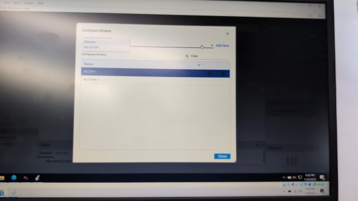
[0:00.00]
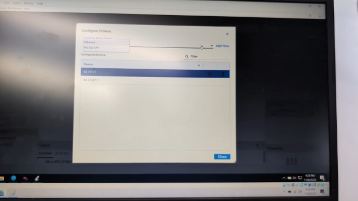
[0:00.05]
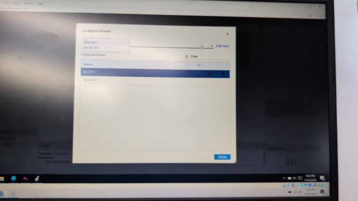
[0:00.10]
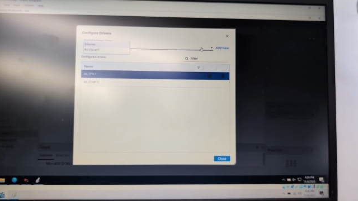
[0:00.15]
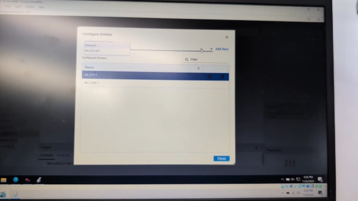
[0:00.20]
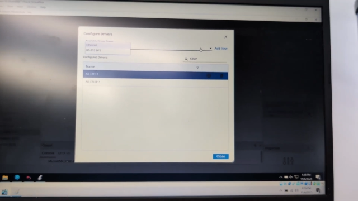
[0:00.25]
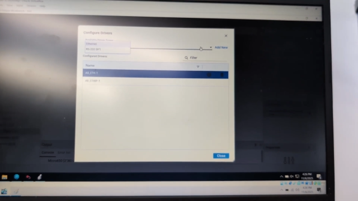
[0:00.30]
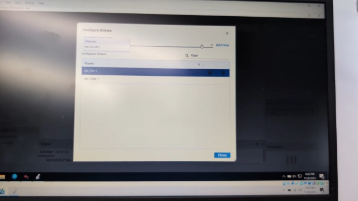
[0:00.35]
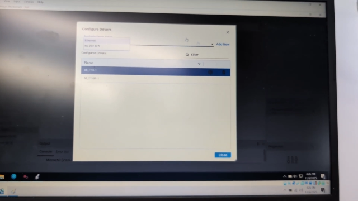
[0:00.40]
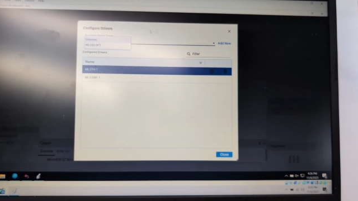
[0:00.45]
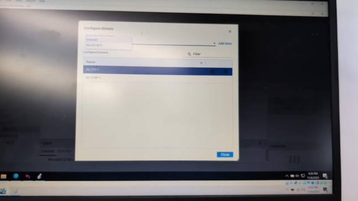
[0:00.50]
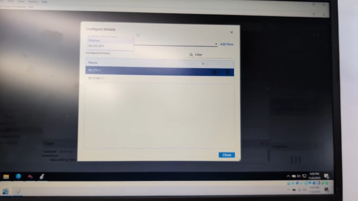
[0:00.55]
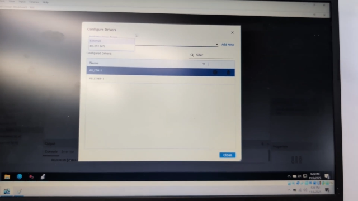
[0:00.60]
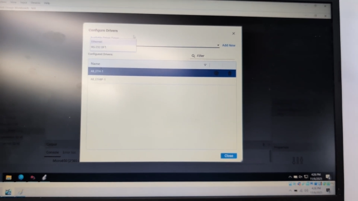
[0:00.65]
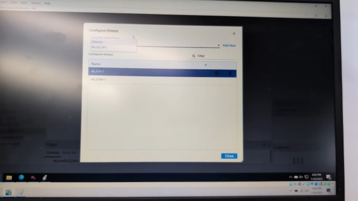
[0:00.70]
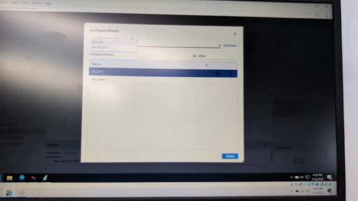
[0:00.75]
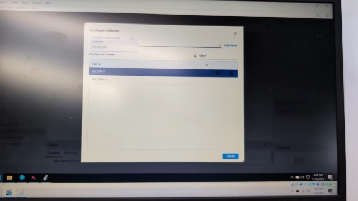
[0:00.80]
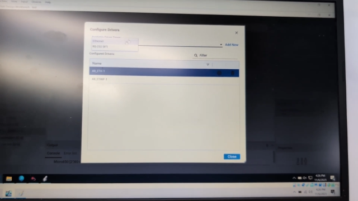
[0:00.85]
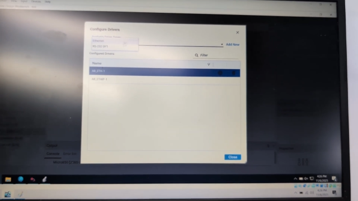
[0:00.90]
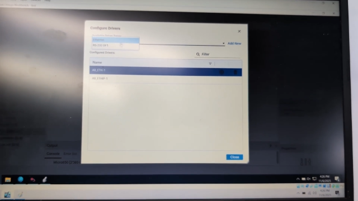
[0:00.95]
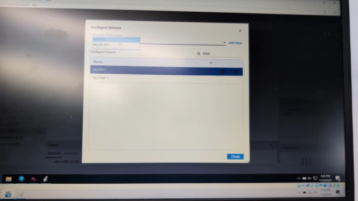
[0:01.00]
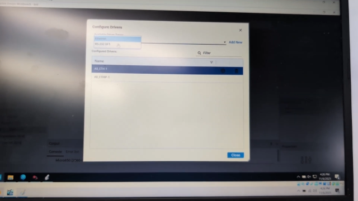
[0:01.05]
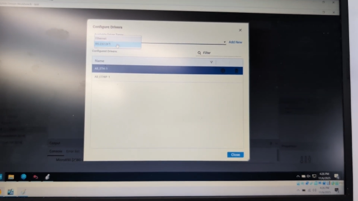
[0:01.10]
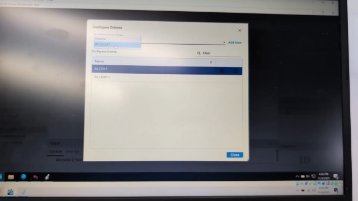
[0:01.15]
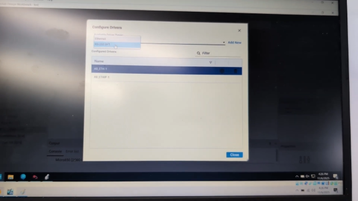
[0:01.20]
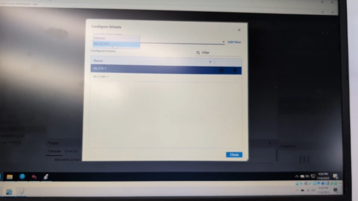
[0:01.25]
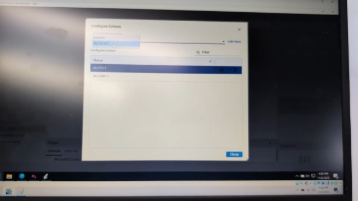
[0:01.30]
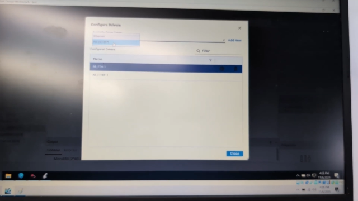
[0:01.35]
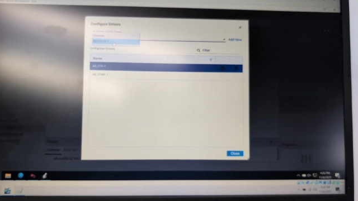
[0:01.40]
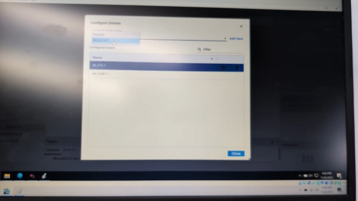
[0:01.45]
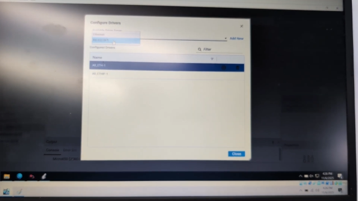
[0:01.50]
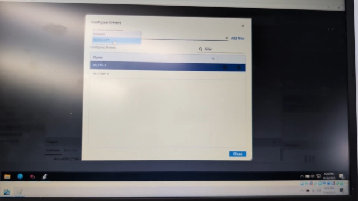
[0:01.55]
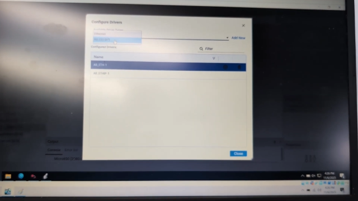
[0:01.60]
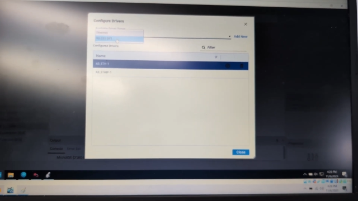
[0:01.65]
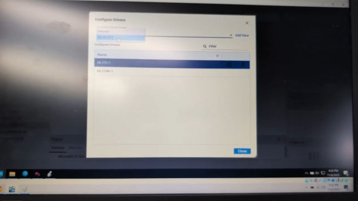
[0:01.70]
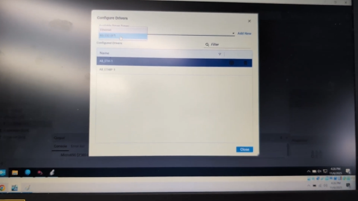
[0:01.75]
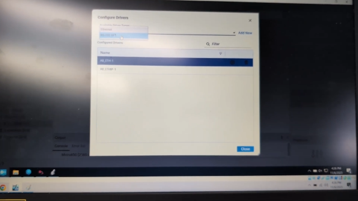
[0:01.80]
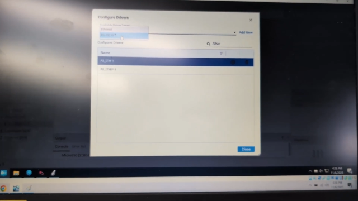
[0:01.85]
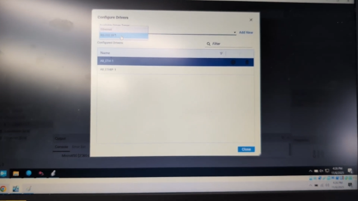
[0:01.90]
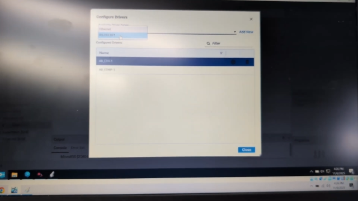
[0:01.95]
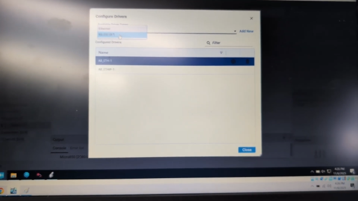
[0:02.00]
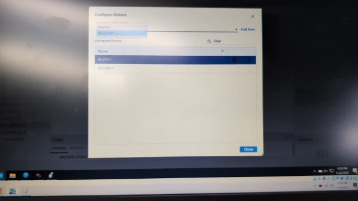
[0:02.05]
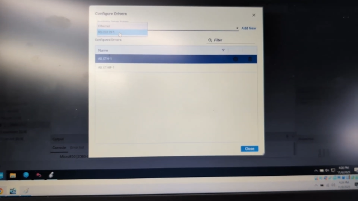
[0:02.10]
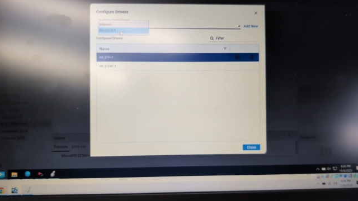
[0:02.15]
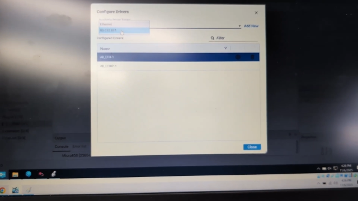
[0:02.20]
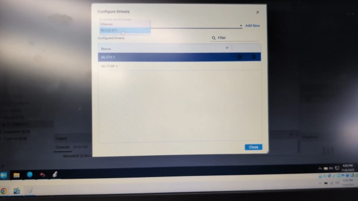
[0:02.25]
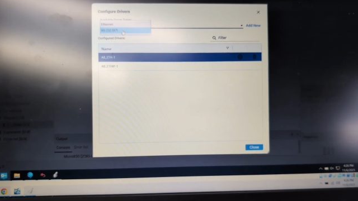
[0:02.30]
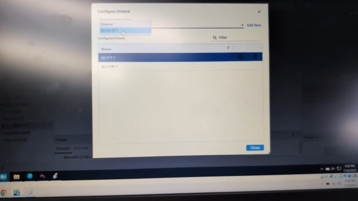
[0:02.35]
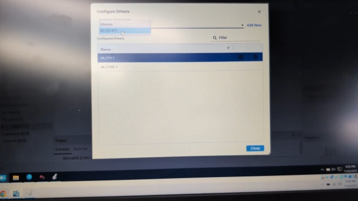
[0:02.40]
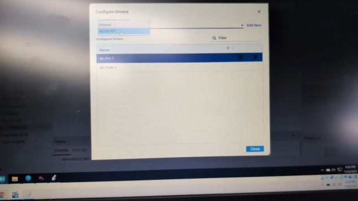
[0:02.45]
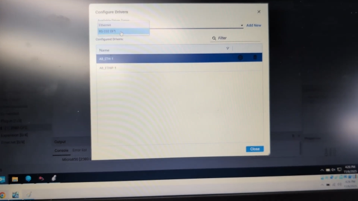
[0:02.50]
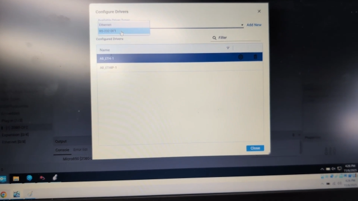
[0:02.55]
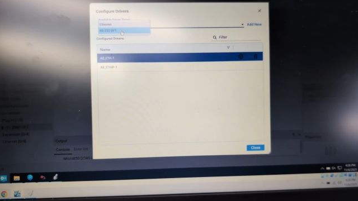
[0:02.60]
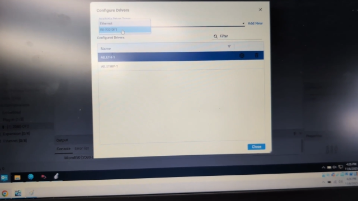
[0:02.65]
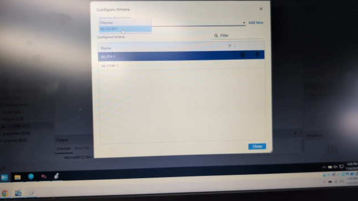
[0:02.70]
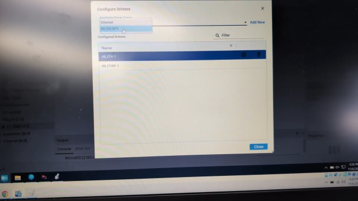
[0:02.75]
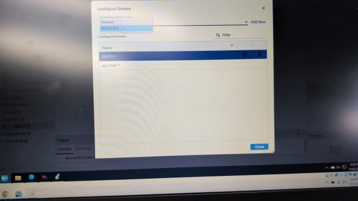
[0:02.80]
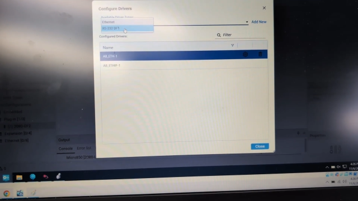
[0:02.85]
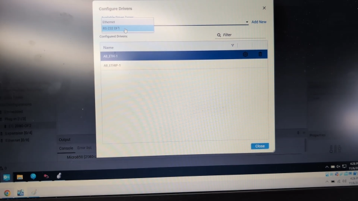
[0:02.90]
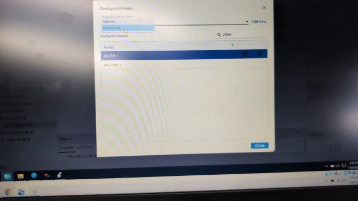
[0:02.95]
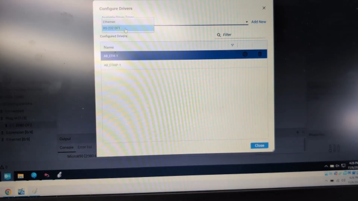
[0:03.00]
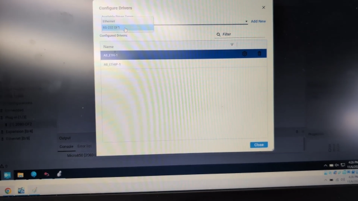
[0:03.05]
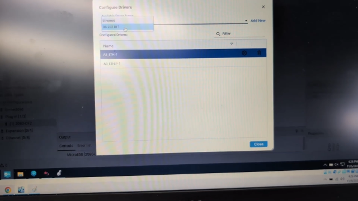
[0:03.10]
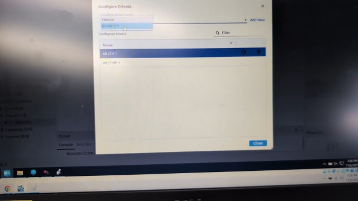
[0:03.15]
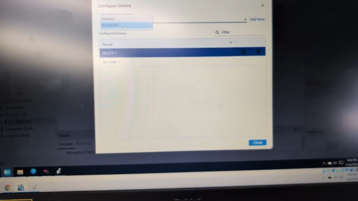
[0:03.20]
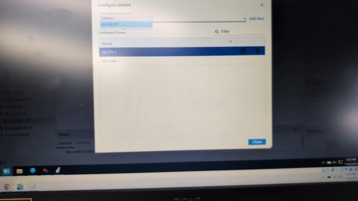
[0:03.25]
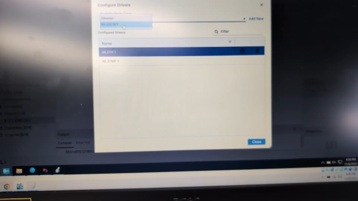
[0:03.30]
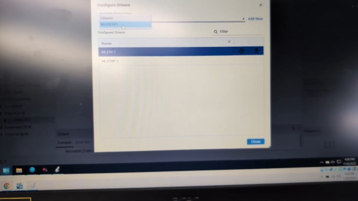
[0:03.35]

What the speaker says: (no speaker visible)